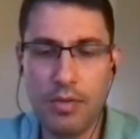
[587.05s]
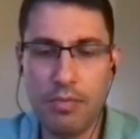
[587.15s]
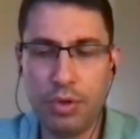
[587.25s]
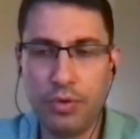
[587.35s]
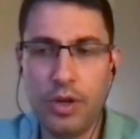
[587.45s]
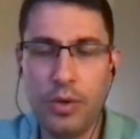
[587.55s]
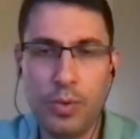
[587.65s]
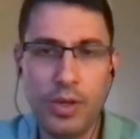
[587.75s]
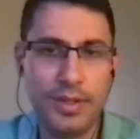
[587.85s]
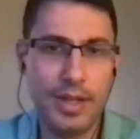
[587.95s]
Polo
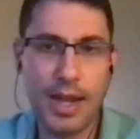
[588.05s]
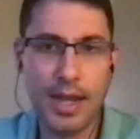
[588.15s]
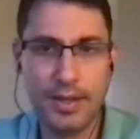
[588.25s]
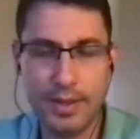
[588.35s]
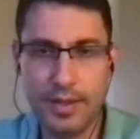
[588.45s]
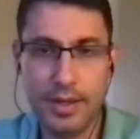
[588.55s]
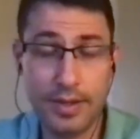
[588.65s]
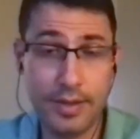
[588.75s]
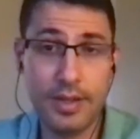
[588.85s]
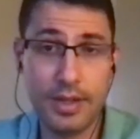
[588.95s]
was the guy did
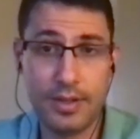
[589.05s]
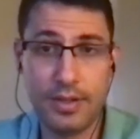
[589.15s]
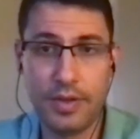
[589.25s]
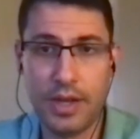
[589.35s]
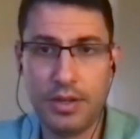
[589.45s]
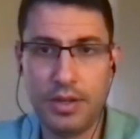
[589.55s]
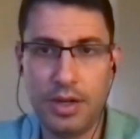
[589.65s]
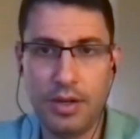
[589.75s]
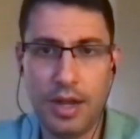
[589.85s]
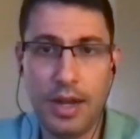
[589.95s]
it to Dixon last
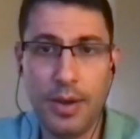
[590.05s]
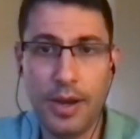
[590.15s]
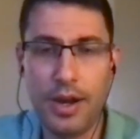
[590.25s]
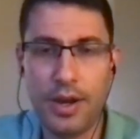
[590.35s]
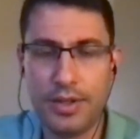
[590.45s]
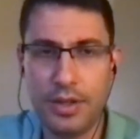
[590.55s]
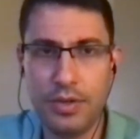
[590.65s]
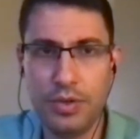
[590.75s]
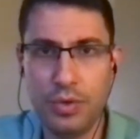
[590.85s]
year, and now Erickson,